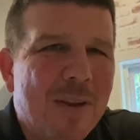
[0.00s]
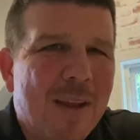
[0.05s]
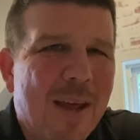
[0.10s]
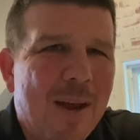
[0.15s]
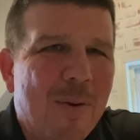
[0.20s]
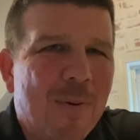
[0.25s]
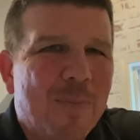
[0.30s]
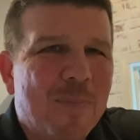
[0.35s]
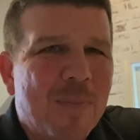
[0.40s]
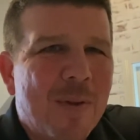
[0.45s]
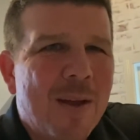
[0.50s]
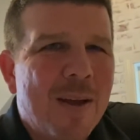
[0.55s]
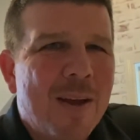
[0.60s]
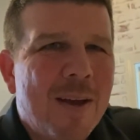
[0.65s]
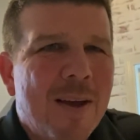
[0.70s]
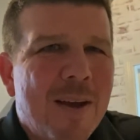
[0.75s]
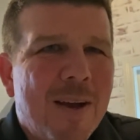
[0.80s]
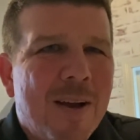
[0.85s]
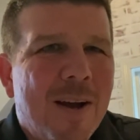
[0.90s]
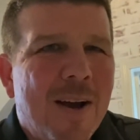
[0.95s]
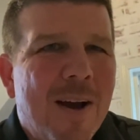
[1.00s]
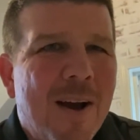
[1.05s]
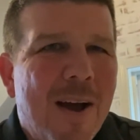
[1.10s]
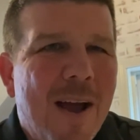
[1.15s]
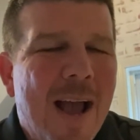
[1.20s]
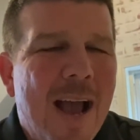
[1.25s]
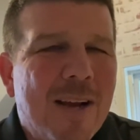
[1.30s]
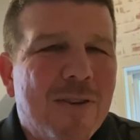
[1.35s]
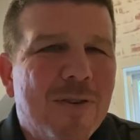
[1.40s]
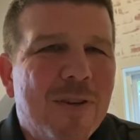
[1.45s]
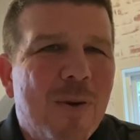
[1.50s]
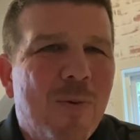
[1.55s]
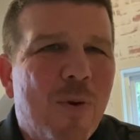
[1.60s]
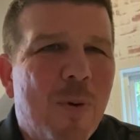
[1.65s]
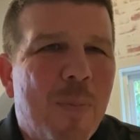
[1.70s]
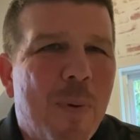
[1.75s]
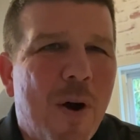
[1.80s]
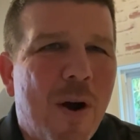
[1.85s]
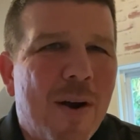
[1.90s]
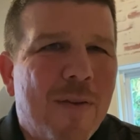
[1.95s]
They uh, actually were
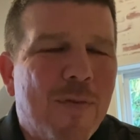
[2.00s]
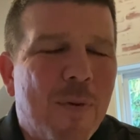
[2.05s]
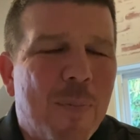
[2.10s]
part of a